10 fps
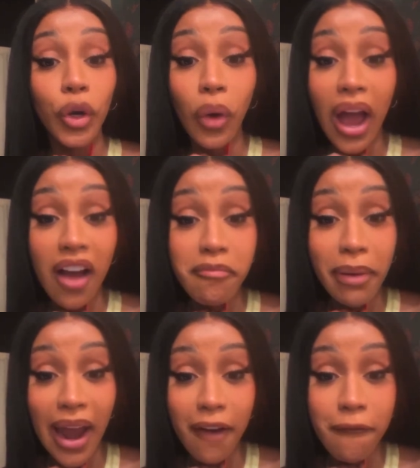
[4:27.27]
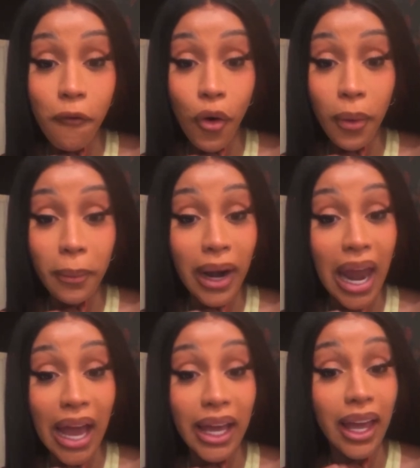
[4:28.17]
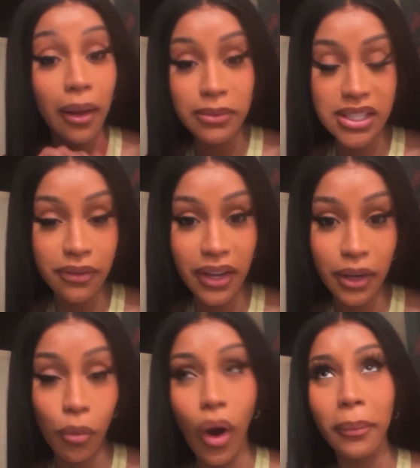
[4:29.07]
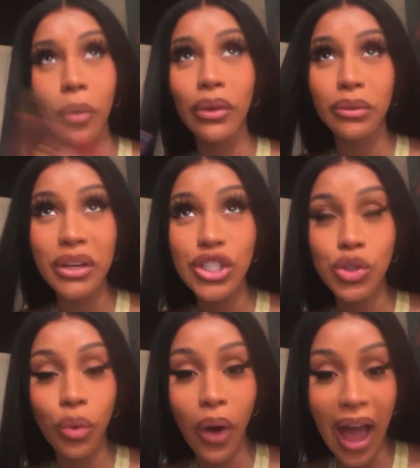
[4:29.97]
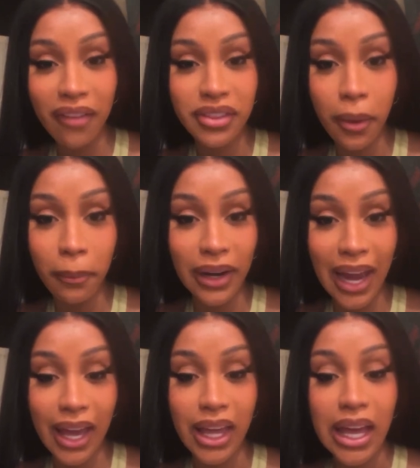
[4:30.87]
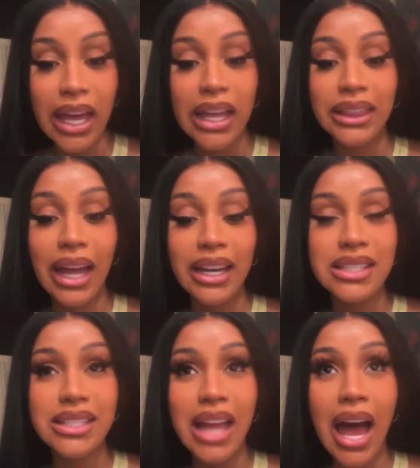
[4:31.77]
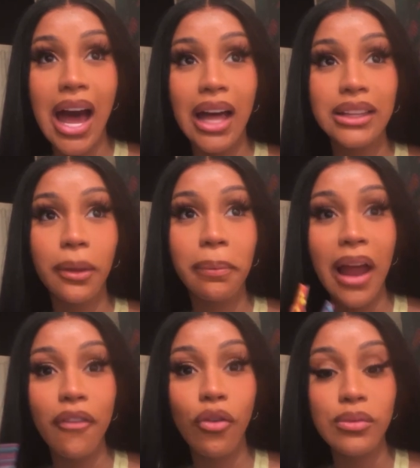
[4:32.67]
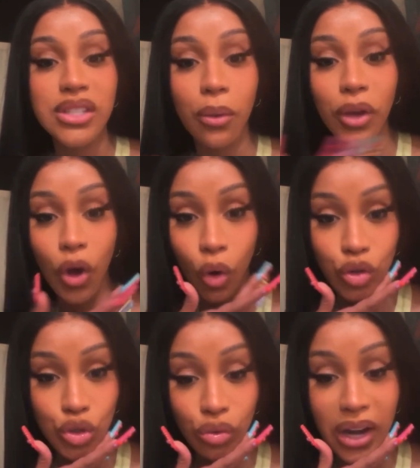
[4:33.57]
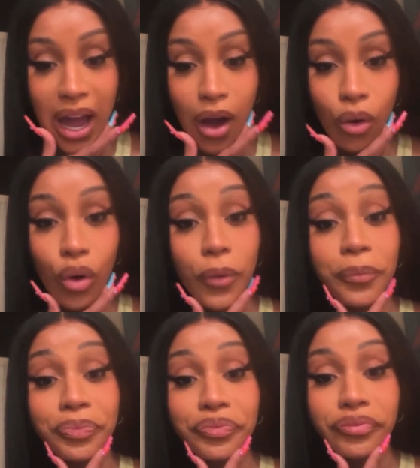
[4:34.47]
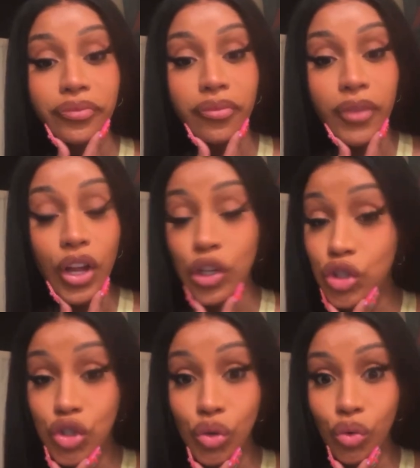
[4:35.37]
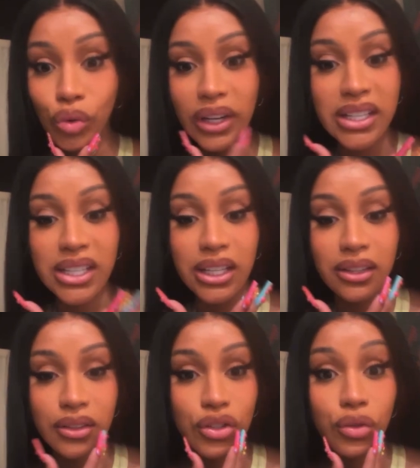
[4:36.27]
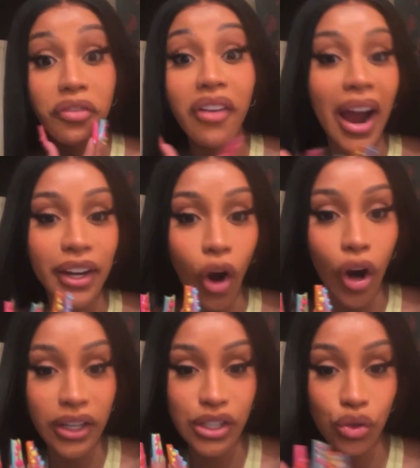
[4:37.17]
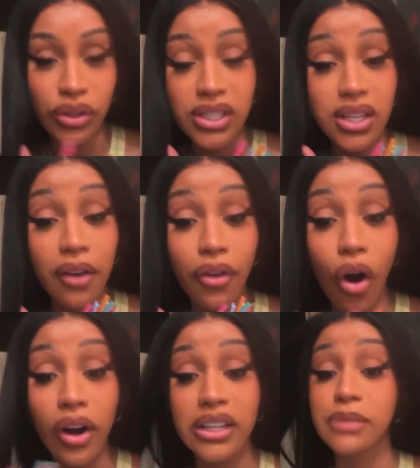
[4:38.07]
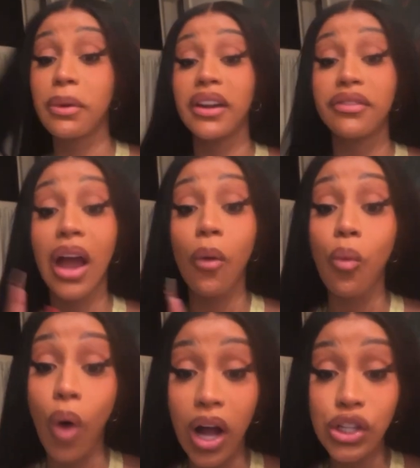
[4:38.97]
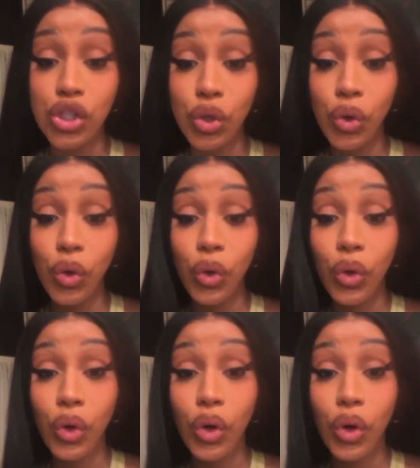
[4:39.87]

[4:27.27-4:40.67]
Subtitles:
We don't have platform like MTV anymore. I mean, we still have them, but like that is not the platforms that we go to now to listen, to find artists or discover artists. But if y'all want to